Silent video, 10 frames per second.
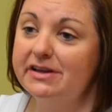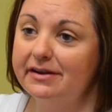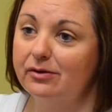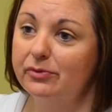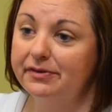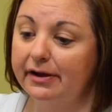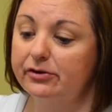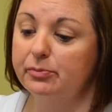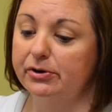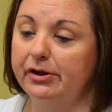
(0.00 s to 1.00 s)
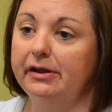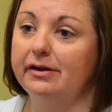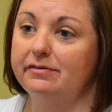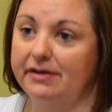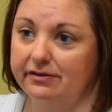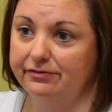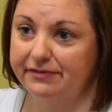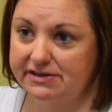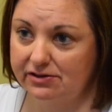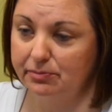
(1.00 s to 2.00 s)
sat down with Doctor Berkey at Advanced
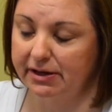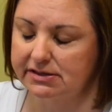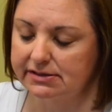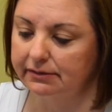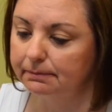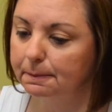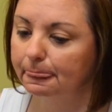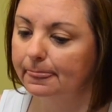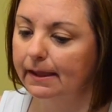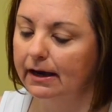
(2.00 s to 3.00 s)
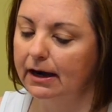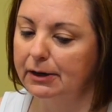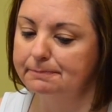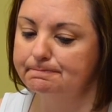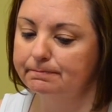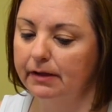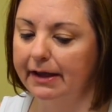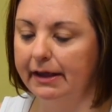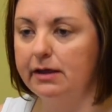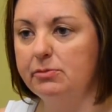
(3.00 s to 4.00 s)
Physical Medicine, um,
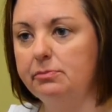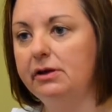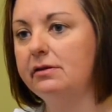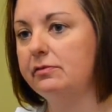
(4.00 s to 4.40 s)
I came in because